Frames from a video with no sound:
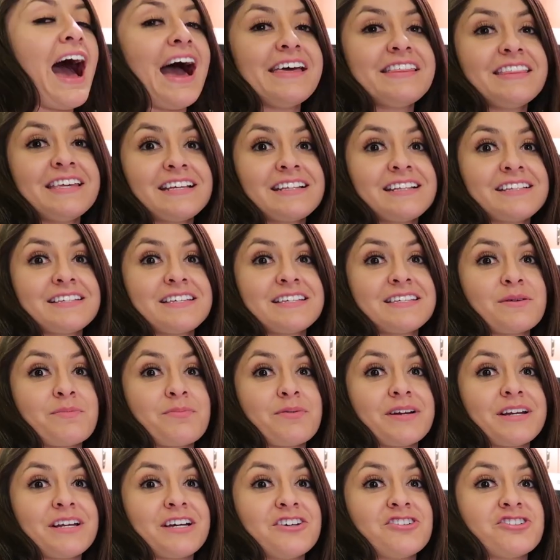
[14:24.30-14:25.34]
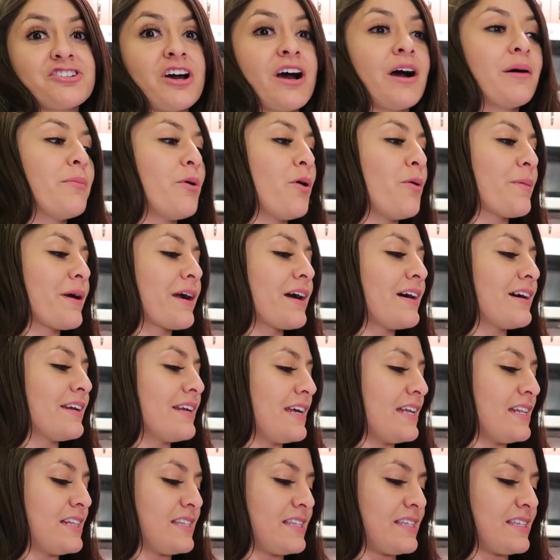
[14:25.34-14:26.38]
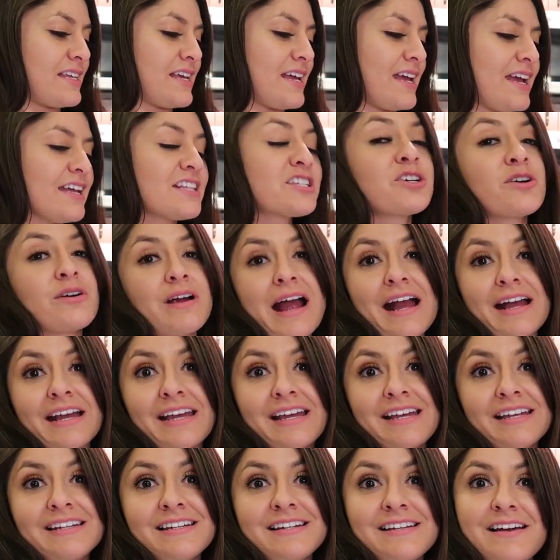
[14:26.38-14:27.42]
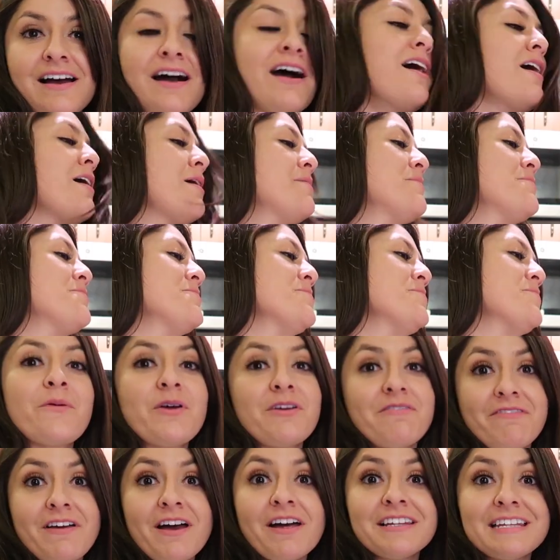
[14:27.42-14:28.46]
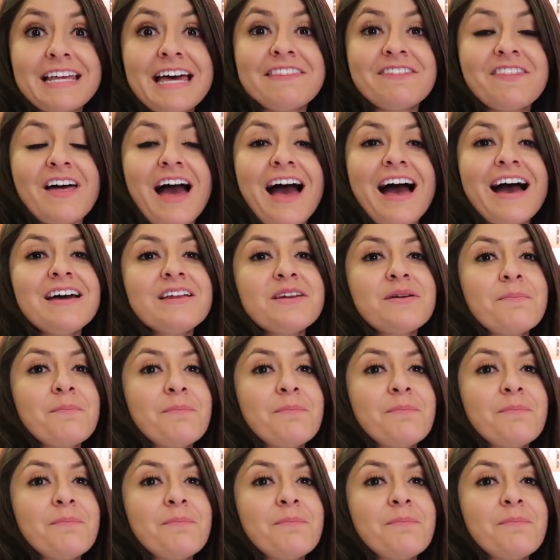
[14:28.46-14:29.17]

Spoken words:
I think this is a pretty good job. Oh my God, it's cracking. We failed at that.